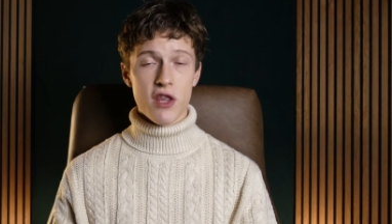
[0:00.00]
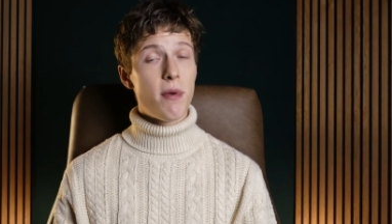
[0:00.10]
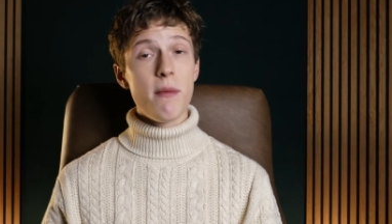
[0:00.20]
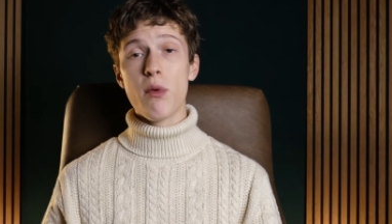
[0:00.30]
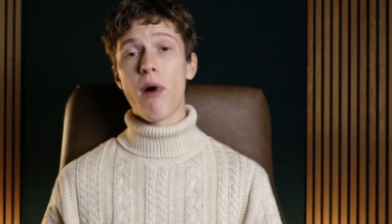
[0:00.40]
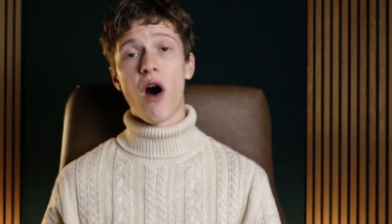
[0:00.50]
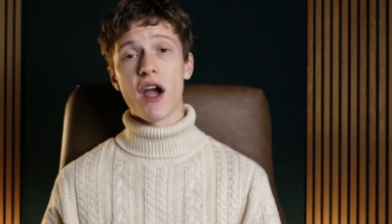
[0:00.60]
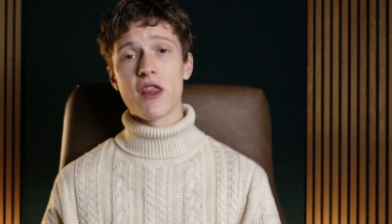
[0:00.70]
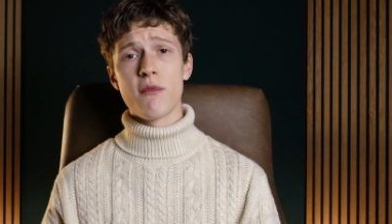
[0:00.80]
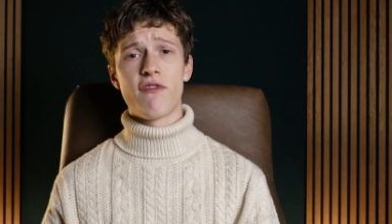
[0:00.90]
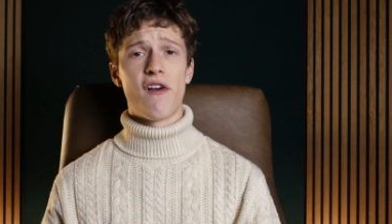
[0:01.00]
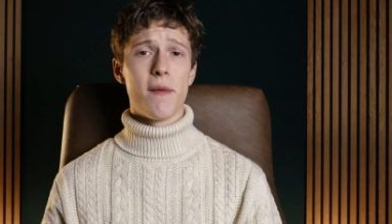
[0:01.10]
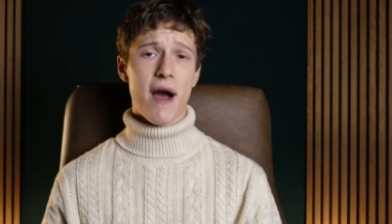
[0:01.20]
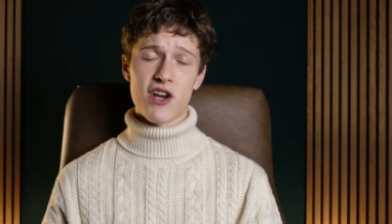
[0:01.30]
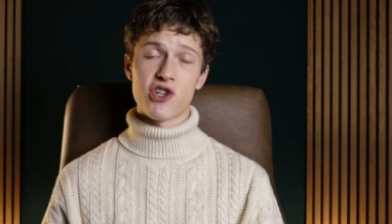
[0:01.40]
The people behind them are
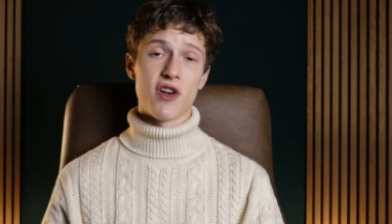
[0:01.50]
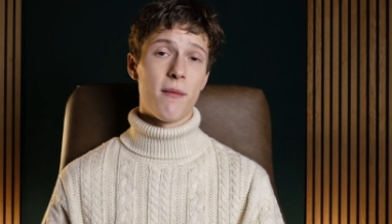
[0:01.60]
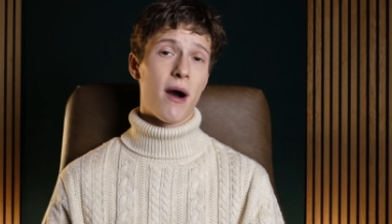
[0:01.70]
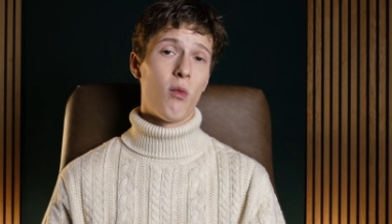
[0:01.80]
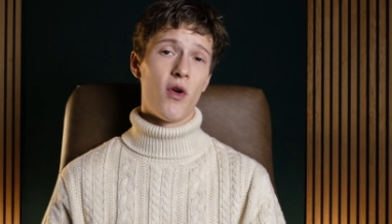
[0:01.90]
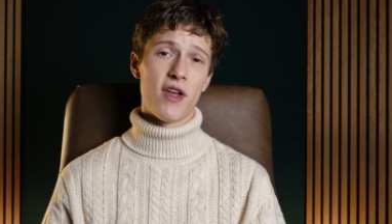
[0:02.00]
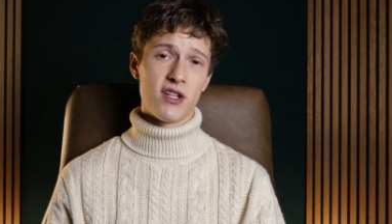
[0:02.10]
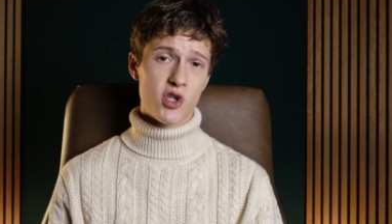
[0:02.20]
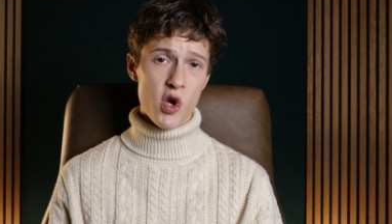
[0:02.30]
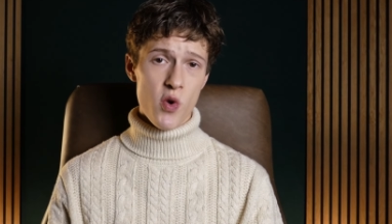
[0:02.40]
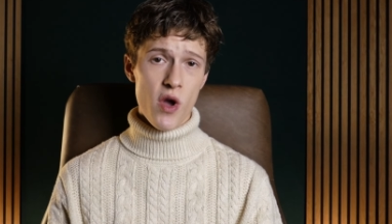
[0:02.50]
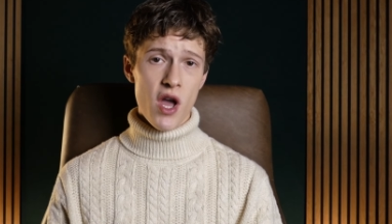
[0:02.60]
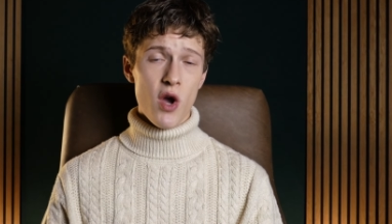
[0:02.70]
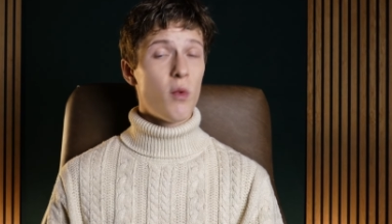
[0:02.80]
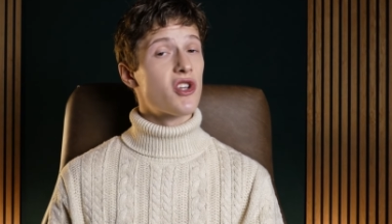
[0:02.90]
very passionate about what they do,
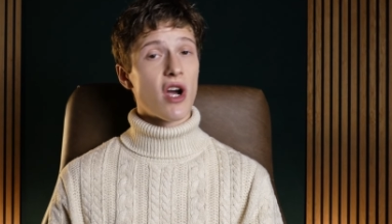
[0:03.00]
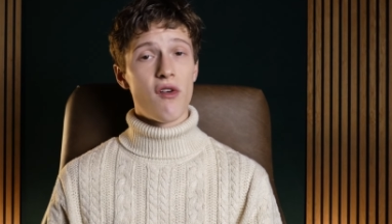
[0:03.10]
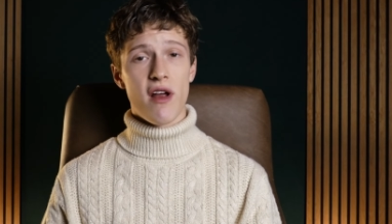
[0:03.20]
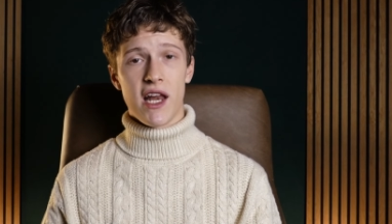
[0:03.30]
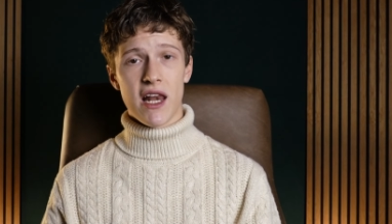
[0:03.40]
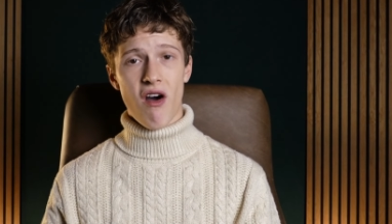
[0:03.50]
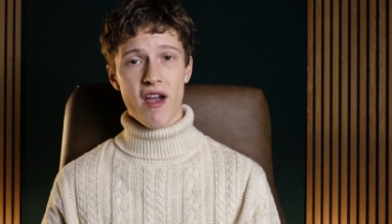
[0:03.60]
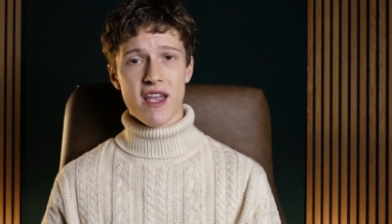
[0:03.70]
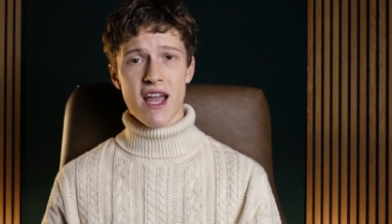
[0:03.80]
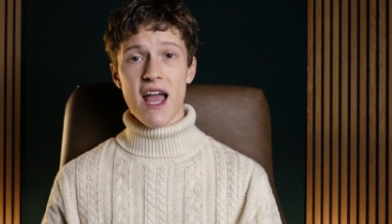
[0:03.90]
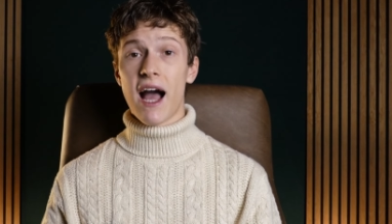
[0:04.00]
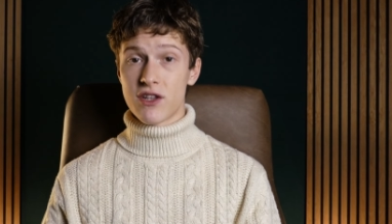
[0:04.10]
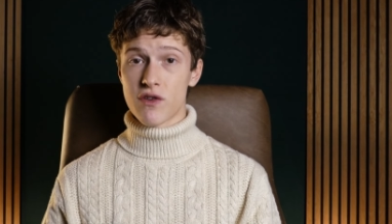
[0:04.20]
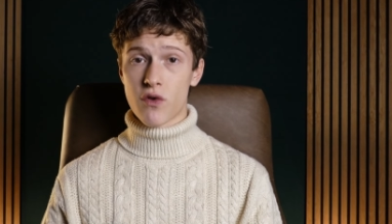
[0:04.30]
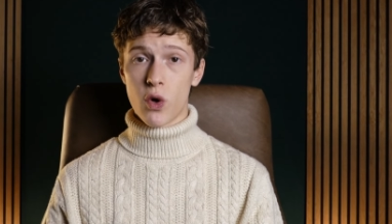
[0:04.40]
which I really like,
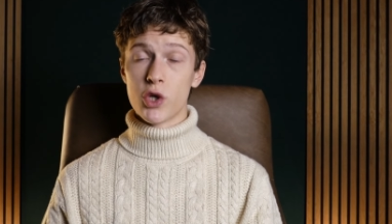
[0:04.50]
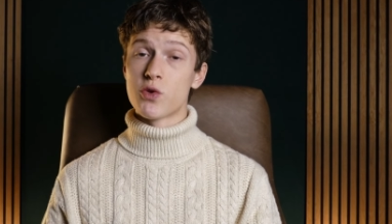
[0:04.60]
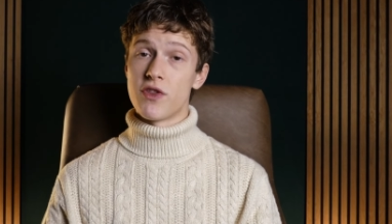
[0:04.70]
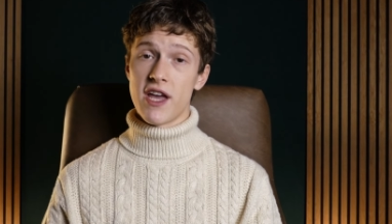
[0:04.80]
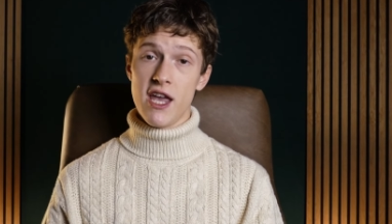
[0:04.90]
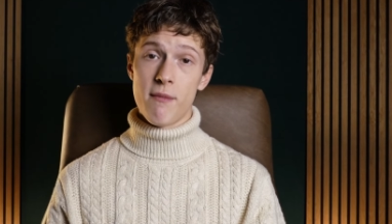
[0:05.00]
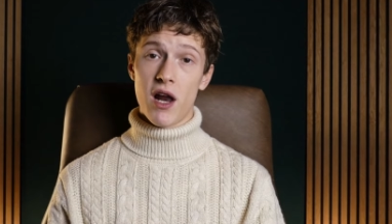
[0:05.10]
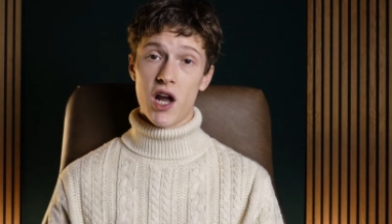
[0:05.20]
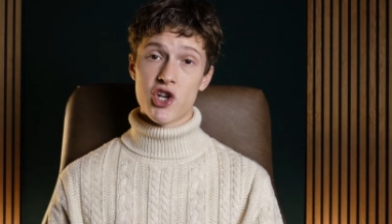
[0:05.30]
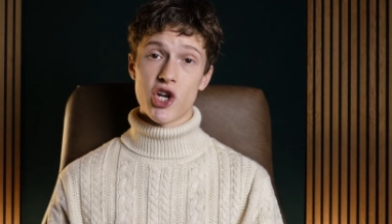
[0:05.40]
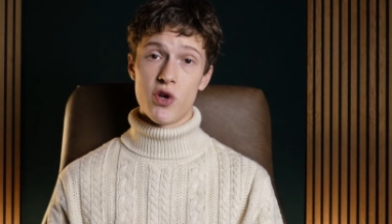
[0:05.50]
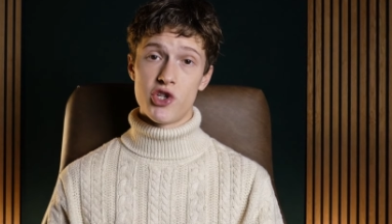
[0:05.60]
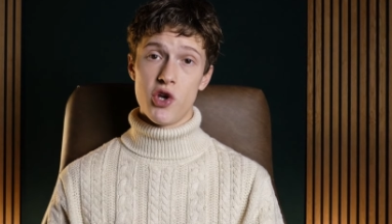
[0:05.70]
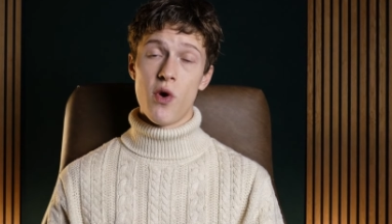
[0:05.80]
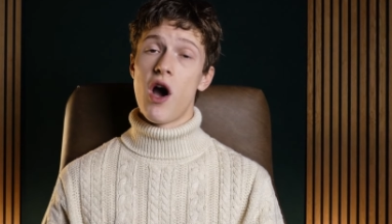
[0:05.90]
and of course with the email I
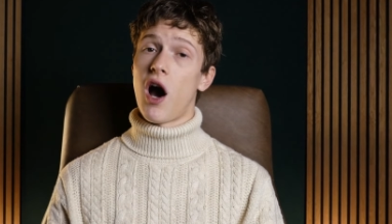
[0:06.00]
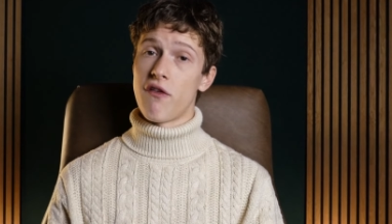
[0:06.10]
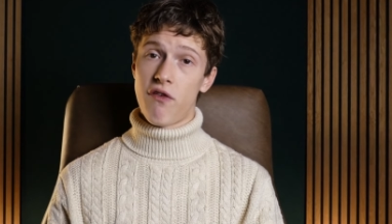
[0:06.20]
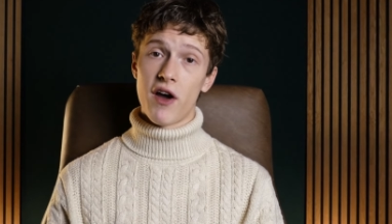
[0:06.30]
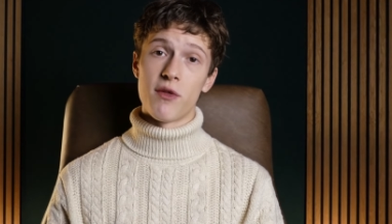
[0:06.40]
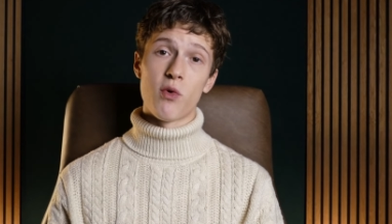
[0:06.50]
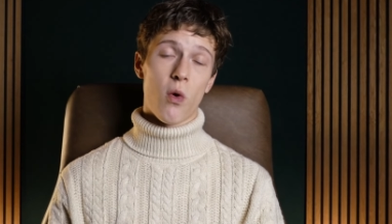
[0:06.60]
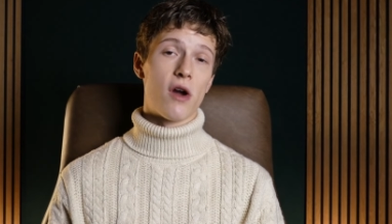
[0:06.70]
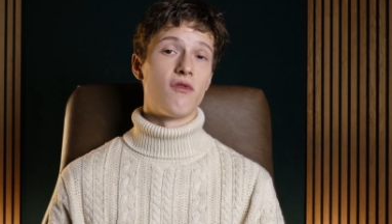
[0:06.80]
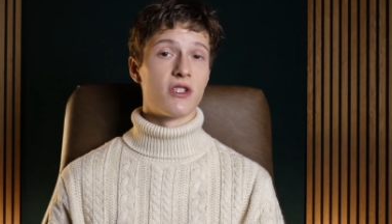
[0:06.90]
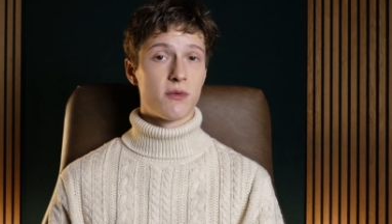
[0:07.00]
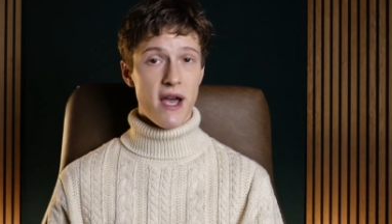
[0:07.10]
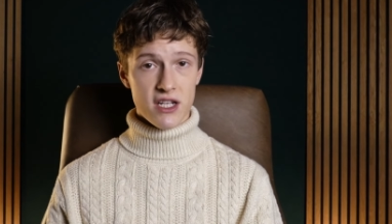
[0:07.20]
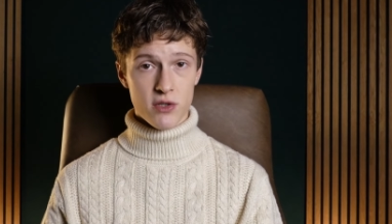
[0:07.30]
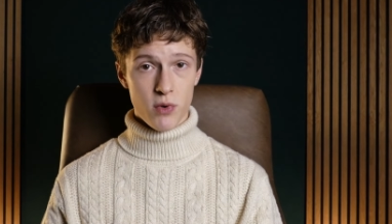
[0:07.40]
showed you, I find them quite
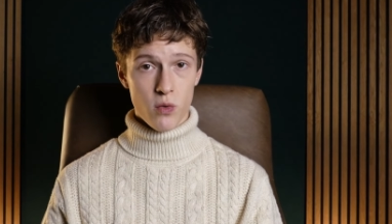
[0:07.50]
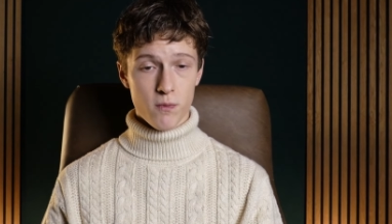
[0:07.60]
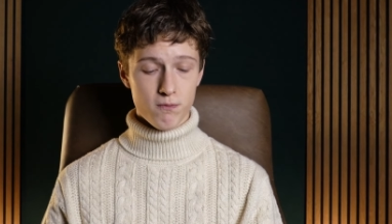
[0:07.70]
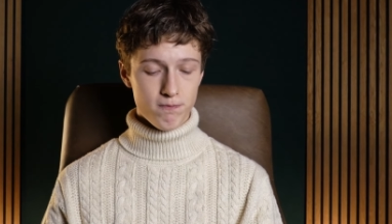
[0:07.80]
respectable.